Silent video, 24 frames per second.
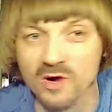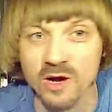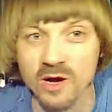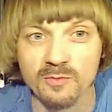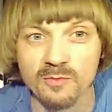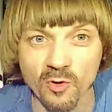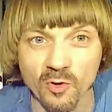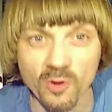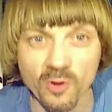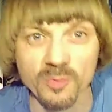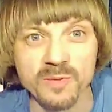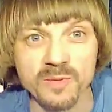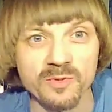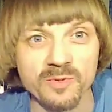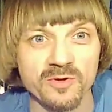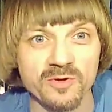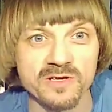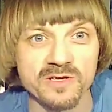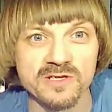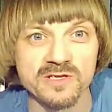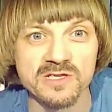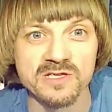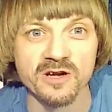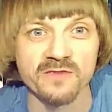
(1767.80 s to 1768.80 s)
up, more people are
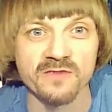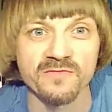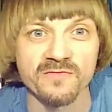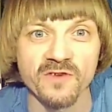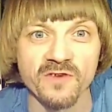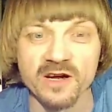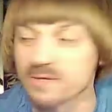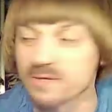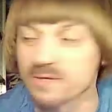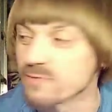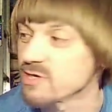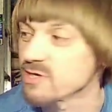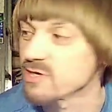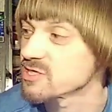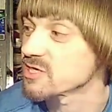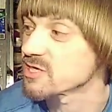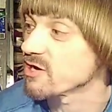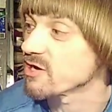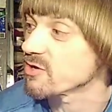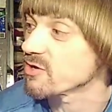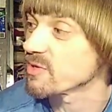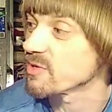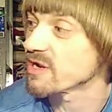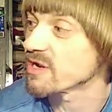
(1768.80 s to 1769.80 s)
going to start finding my
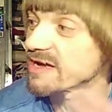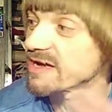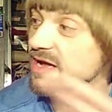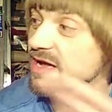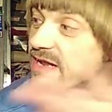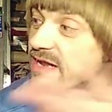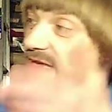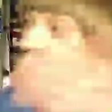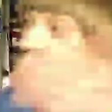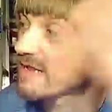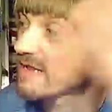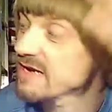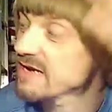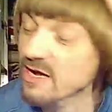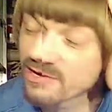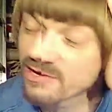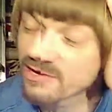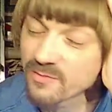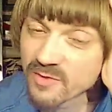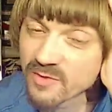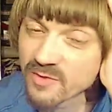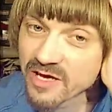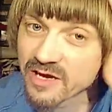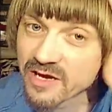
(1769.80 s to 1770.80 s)
channel. But I got to get it
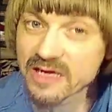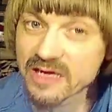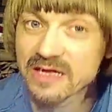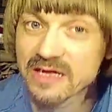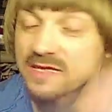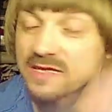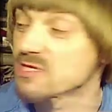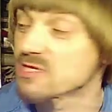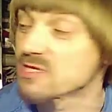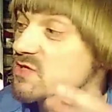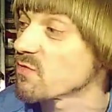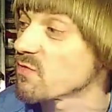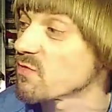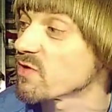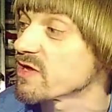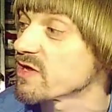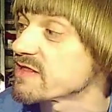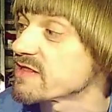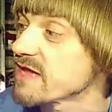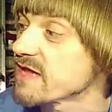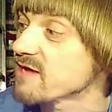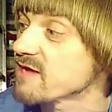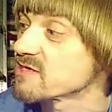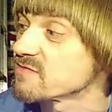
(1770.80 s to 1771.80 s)
up. We got to get it to
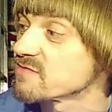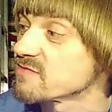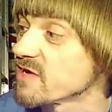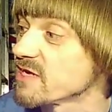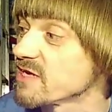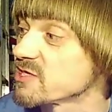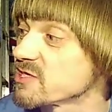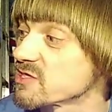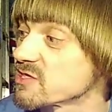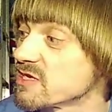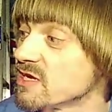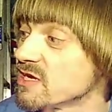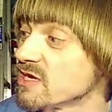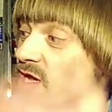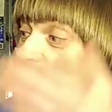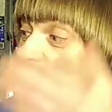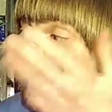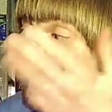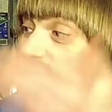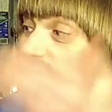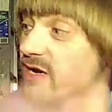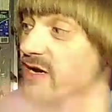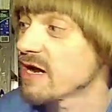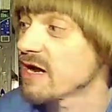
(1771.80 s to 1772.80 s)
twenty thousand eventually.
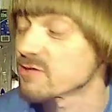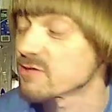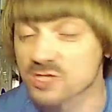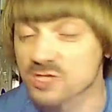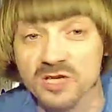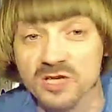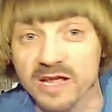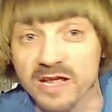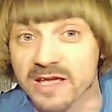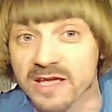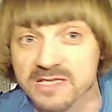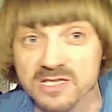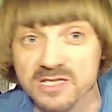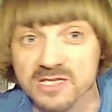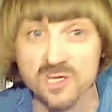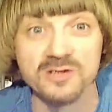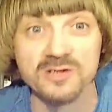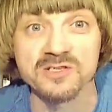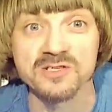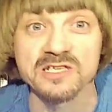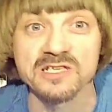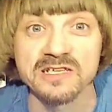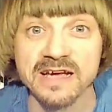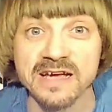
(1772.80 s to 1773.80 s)
Right now, we're just trying to get as
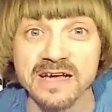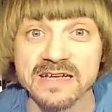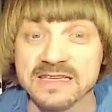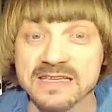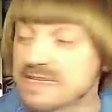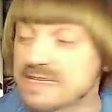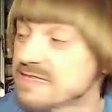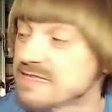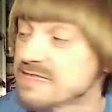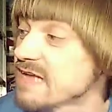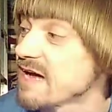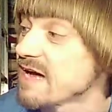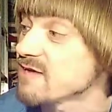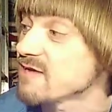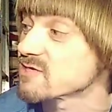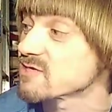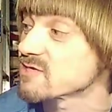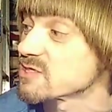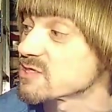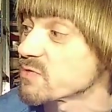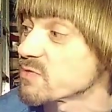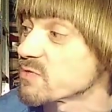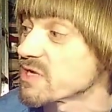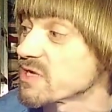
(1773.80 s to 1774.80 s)
close to nineteen thousand
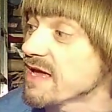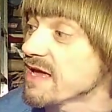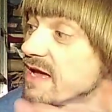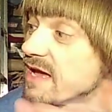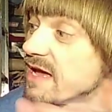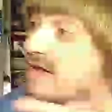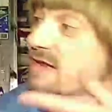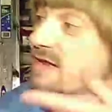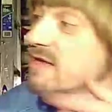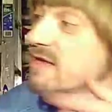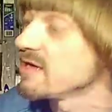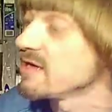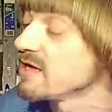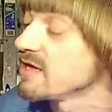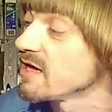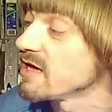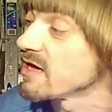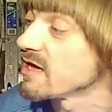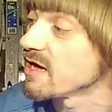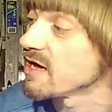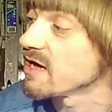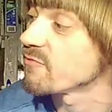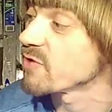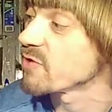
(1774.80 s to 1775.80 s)
as we can.
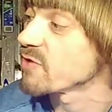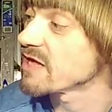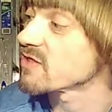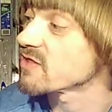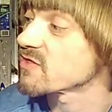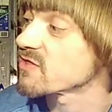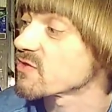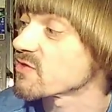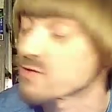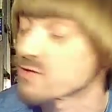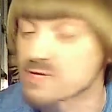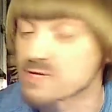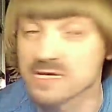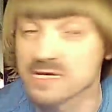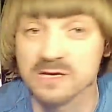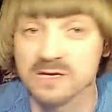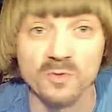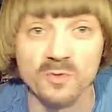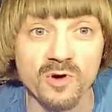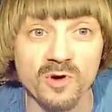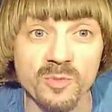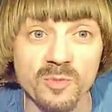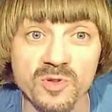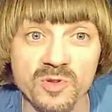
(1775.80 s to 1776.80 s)
And if we can get thirteen
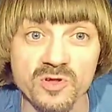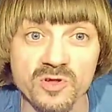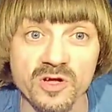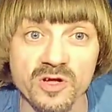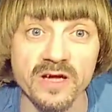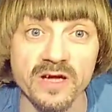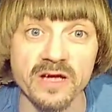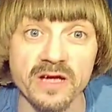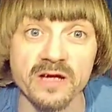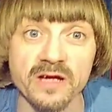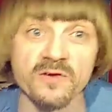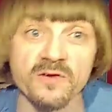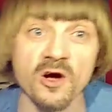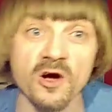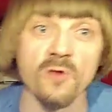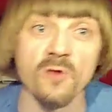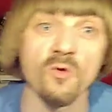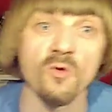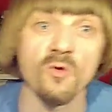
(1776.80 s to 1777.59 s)
more, I'll play Hot